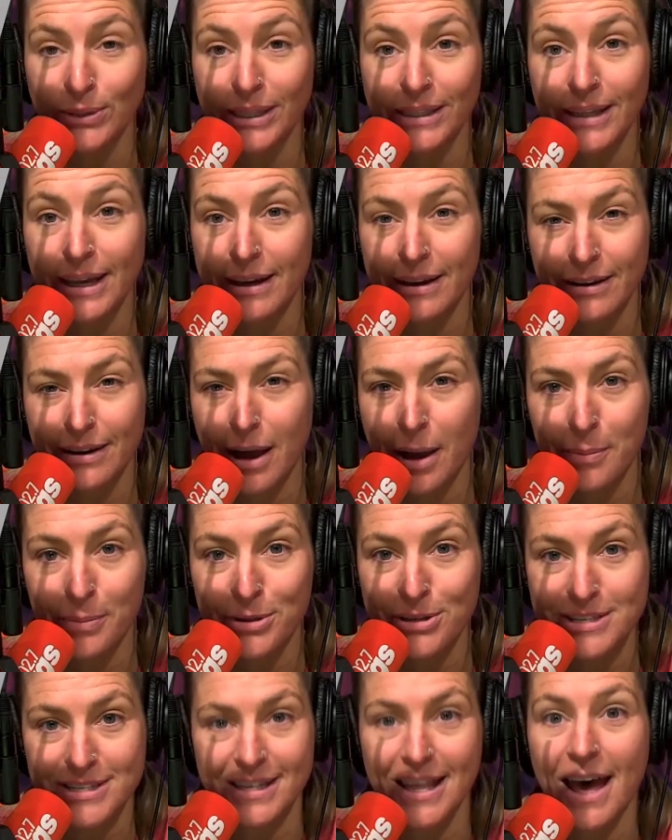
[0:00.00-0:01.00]
like a
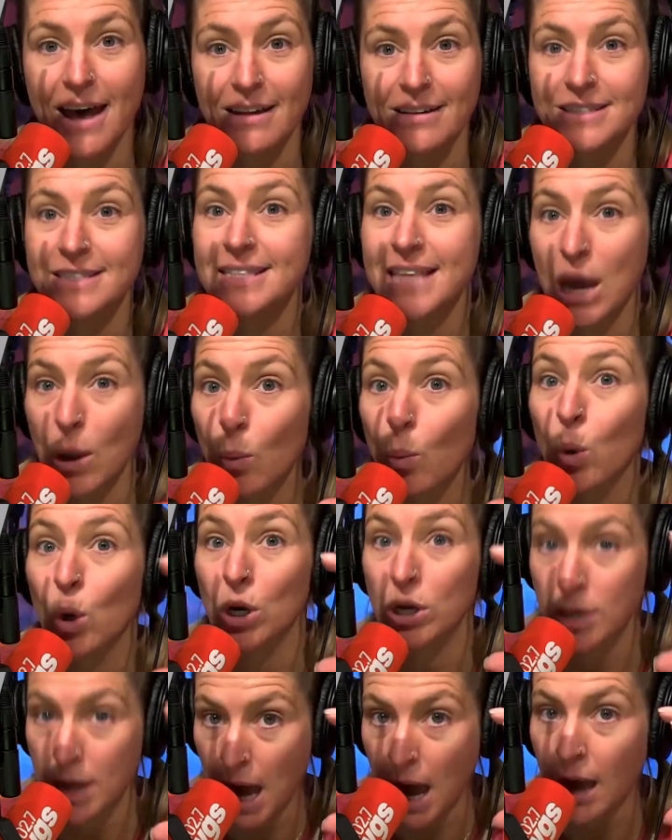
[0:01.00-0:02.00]
couple slots that
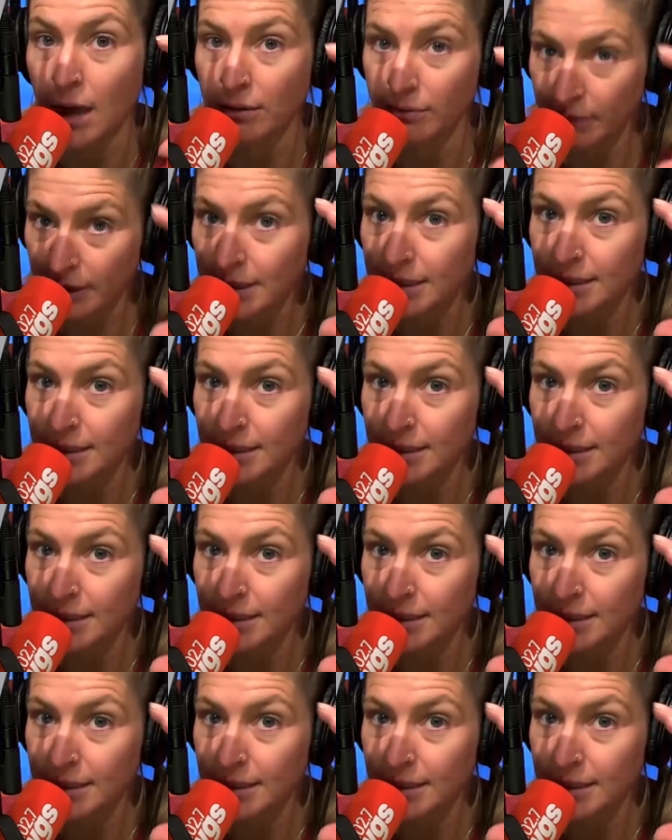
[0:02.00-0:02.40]
were not, not rid-